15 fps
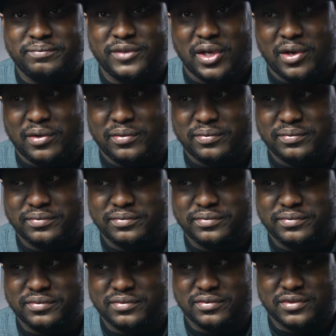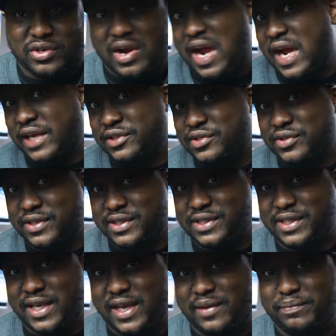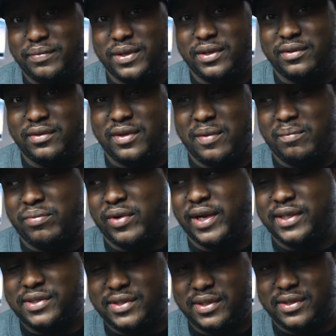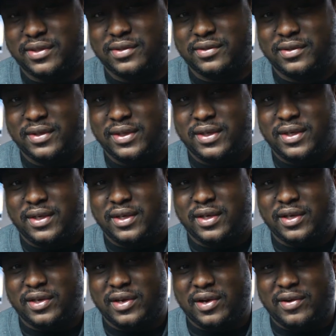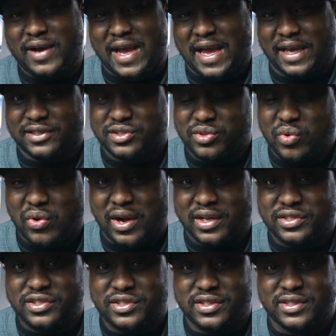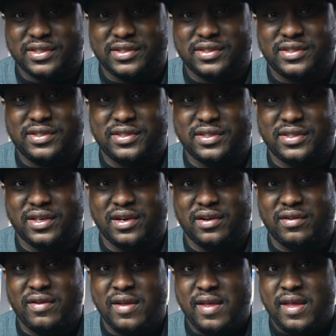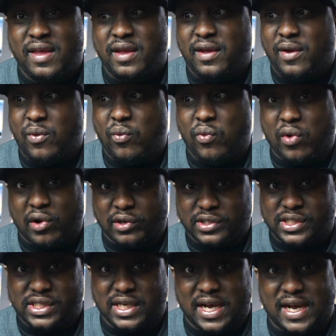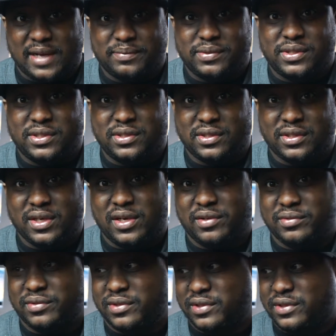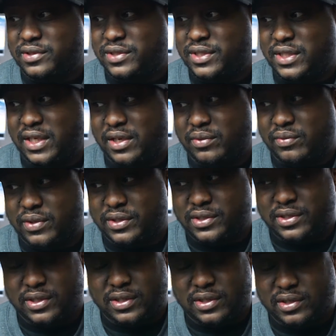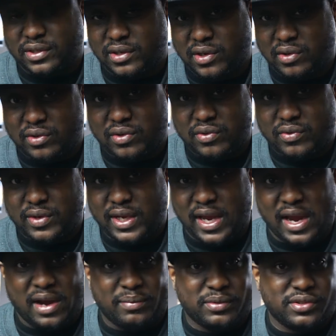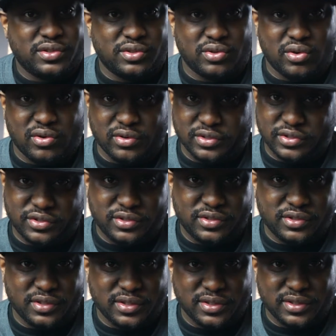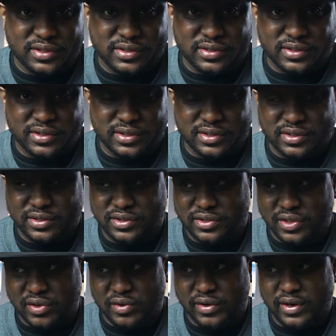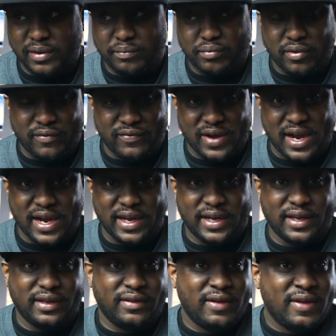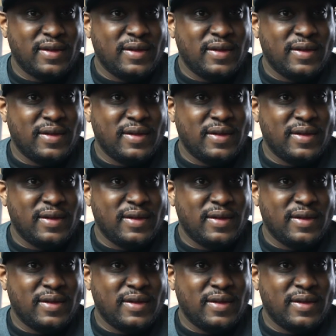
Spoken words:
Don't try to escape it. Embrace it. Ask questions. Workshops. See what your local camera stores is doing and providing.